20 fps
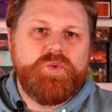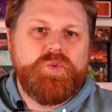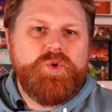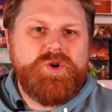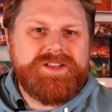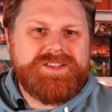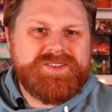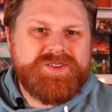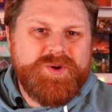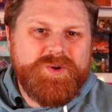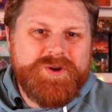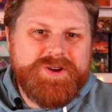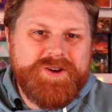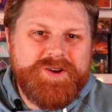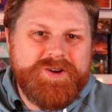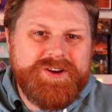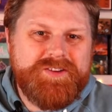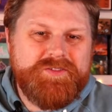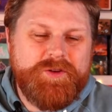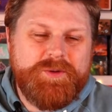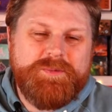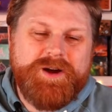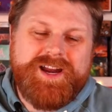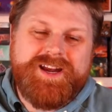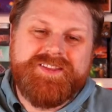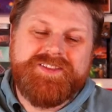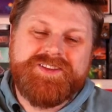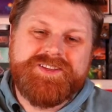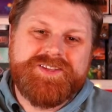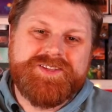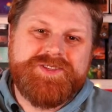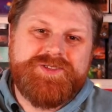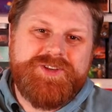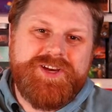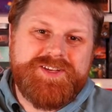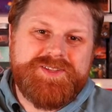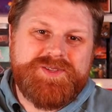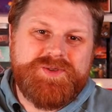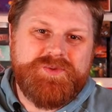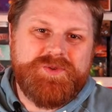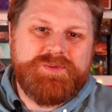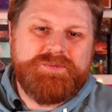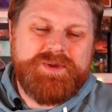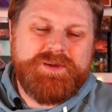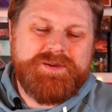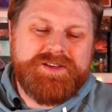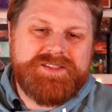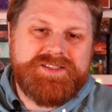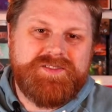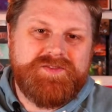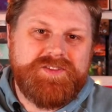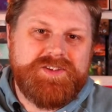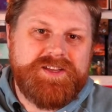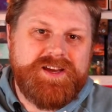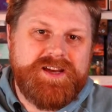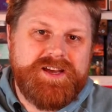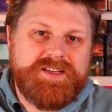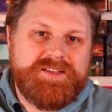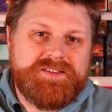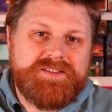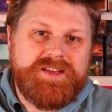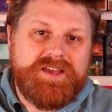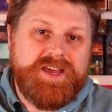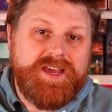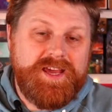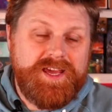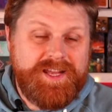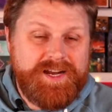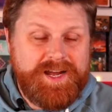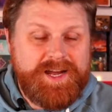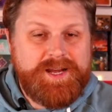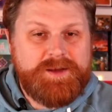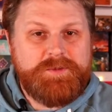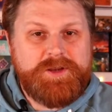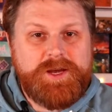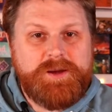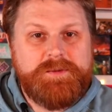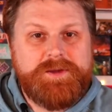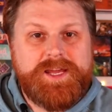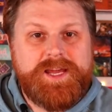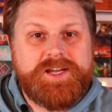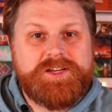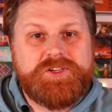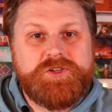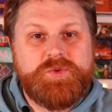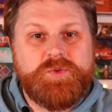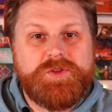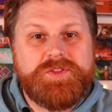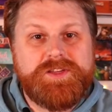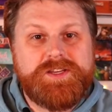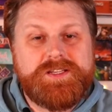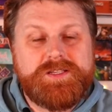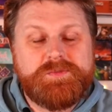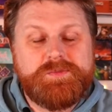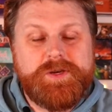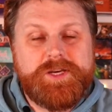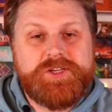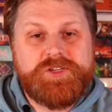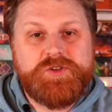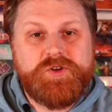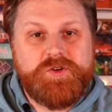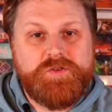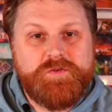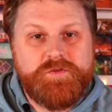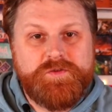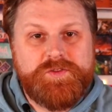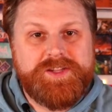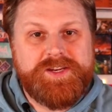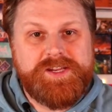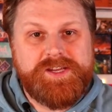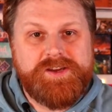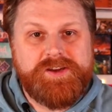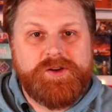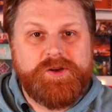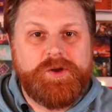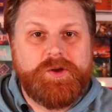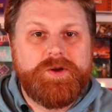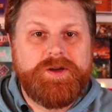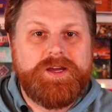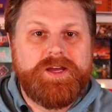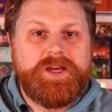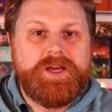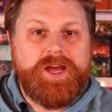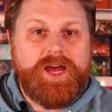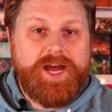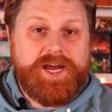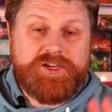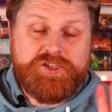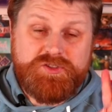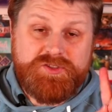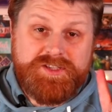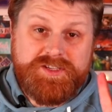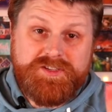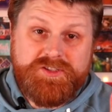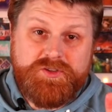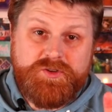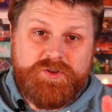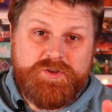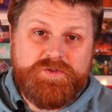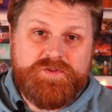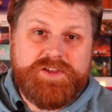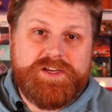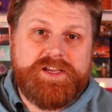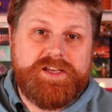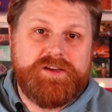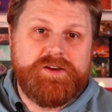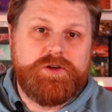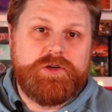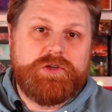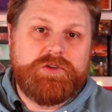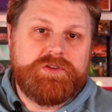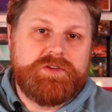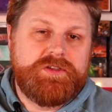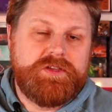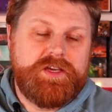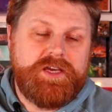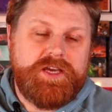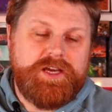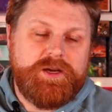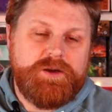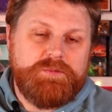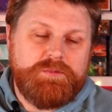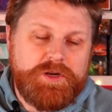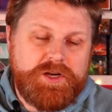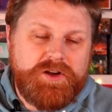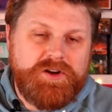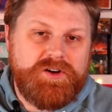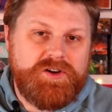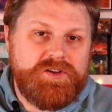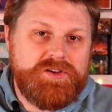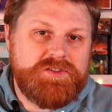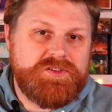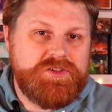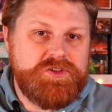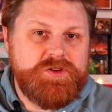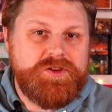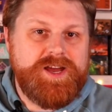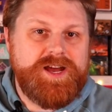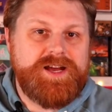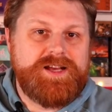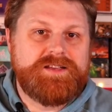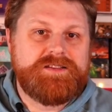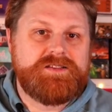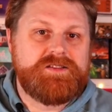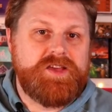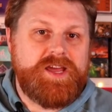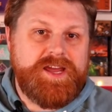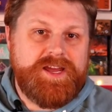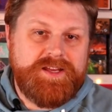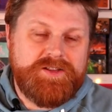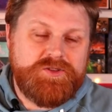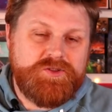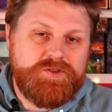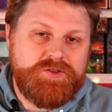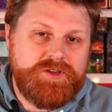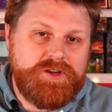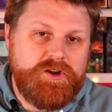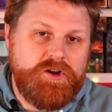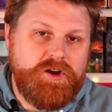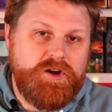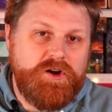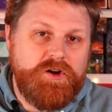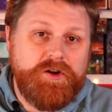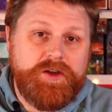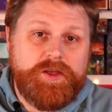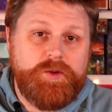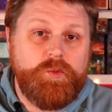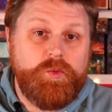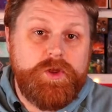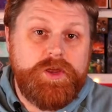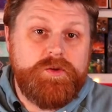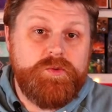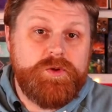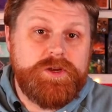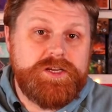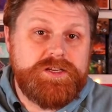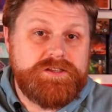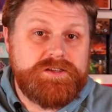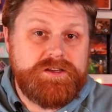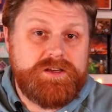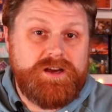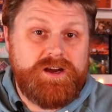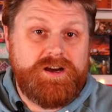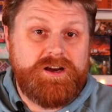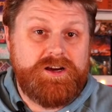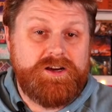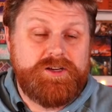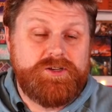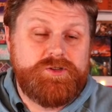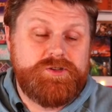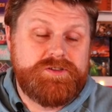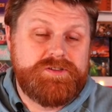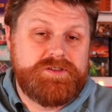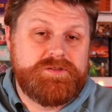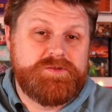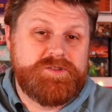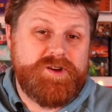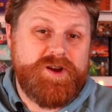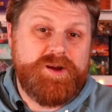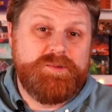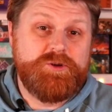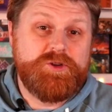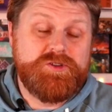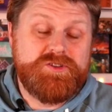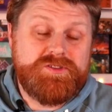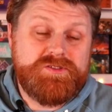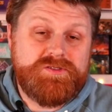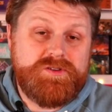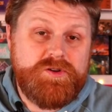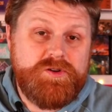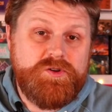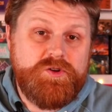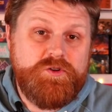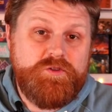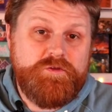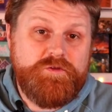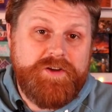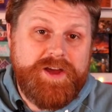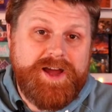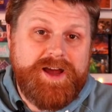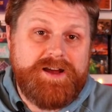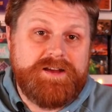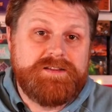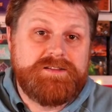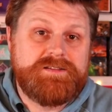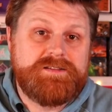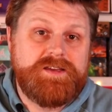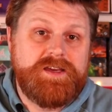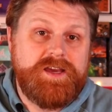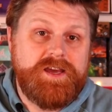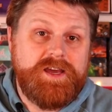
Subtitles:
What's going on, everybody? This is Justin with Me, Myself, and Dice, and I'm coming at you with a special video. Actually, two videos, because you guys answered the call and we reached 100 subscribers so fast.